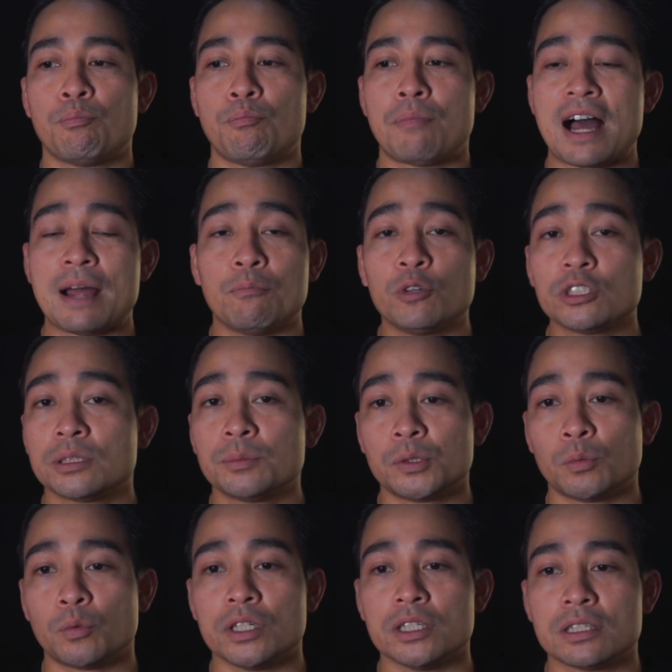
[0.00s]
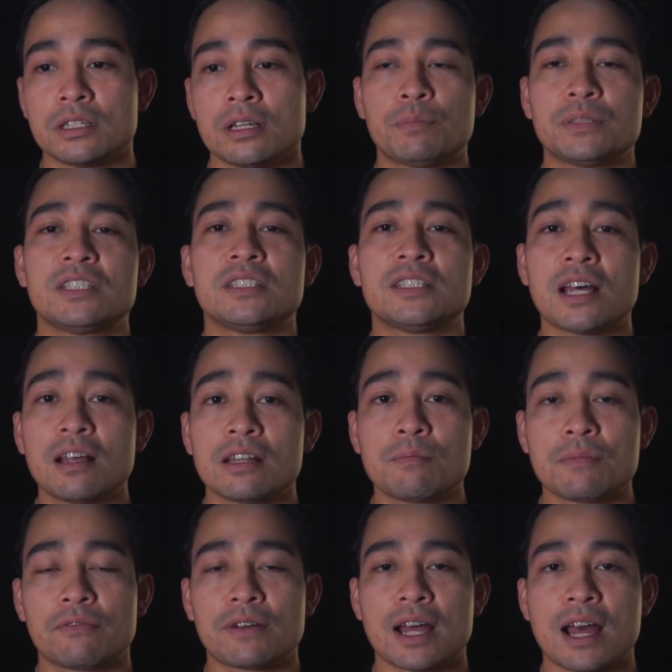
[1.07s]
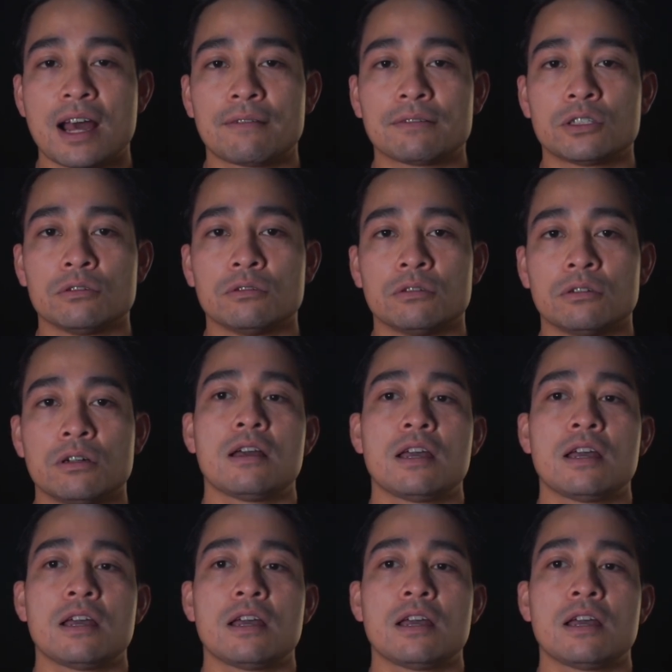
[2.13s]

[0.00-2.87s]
buy multiple ones, sell them if I have to.